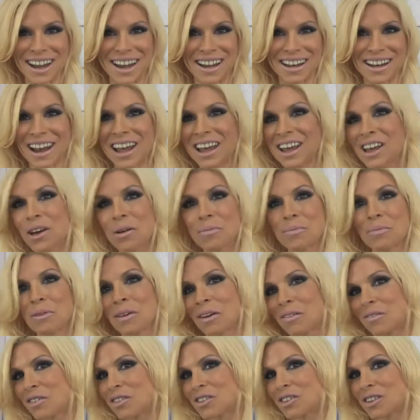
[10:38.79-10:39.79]
And I hope you
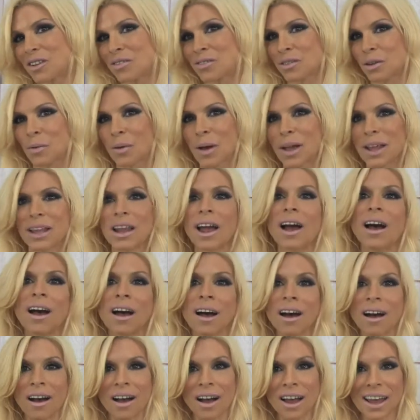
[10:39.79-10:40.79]
have yourselves
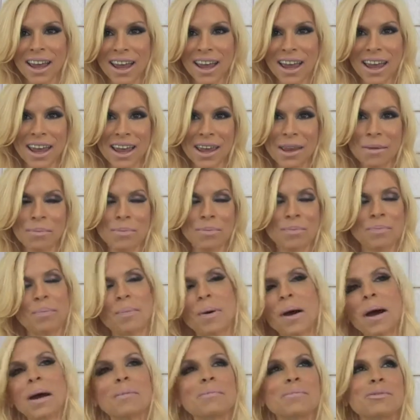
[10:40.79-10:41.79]
a
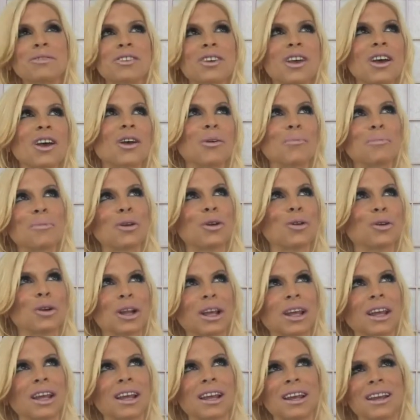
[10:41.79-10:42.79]
bombshell
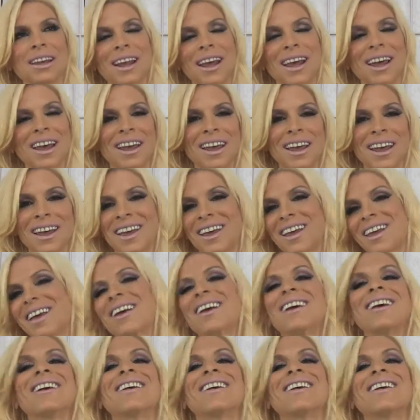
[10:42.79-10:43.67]
beauty day.